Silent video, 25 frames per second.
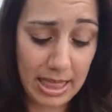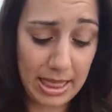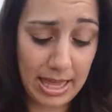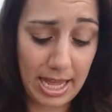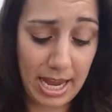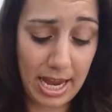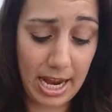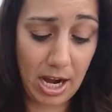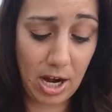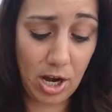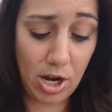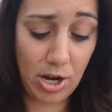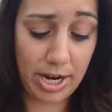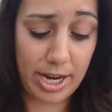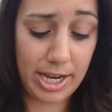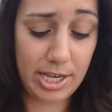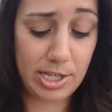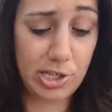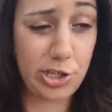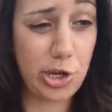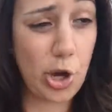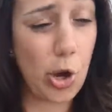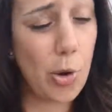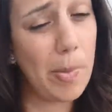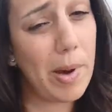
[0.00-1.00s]
There
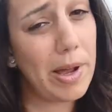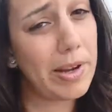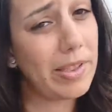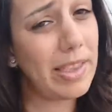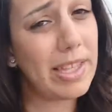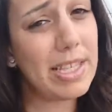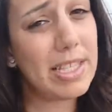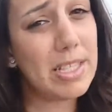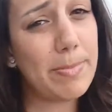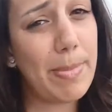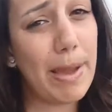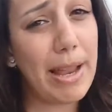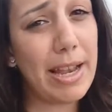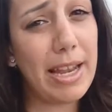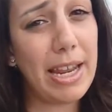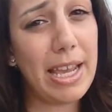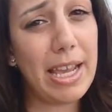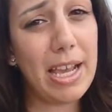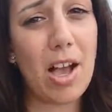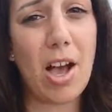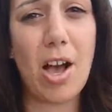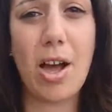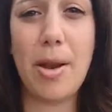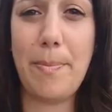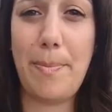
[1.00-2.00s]
is no monthly
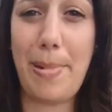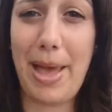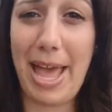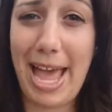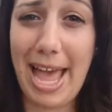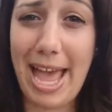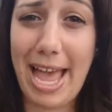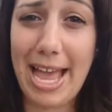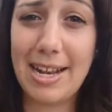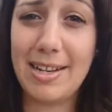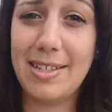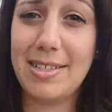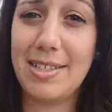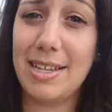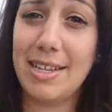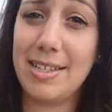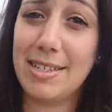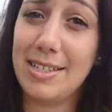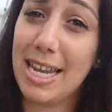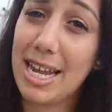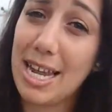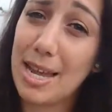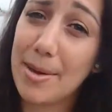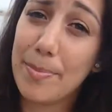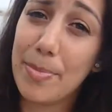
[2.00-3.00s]
spending on pads and
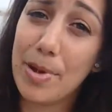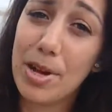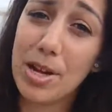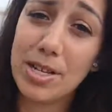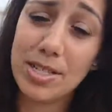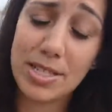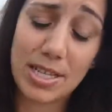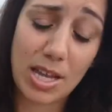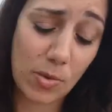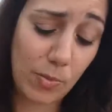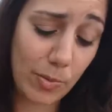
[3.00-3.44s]
tampons,